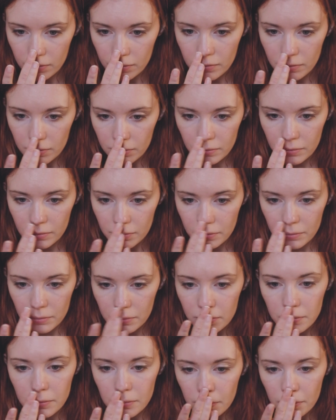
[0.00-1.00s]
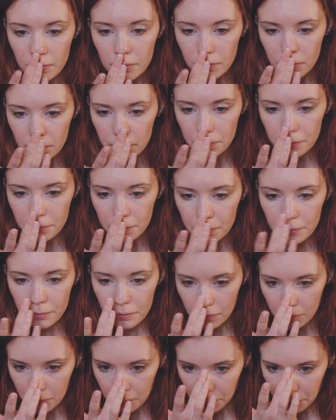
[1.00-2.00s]

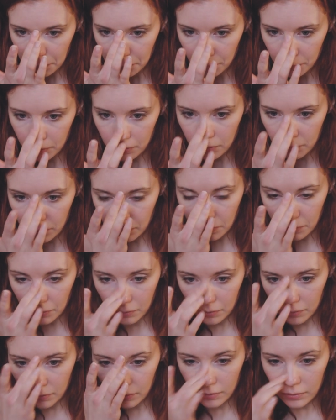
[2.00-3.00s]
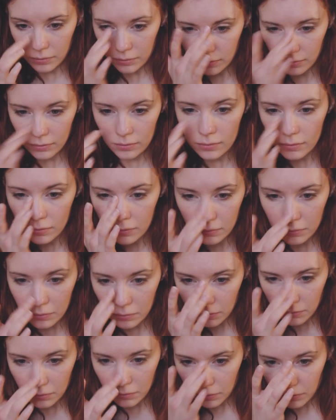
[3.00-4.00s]

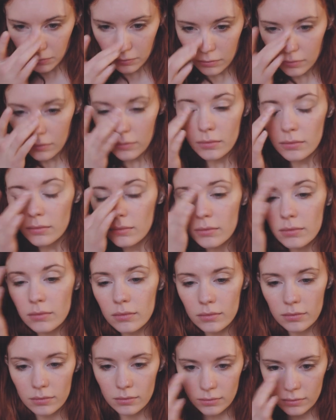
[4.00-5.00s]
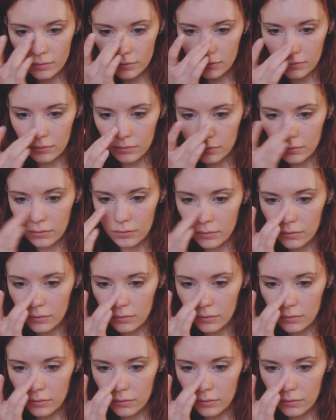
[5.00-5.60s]
Nothing is said.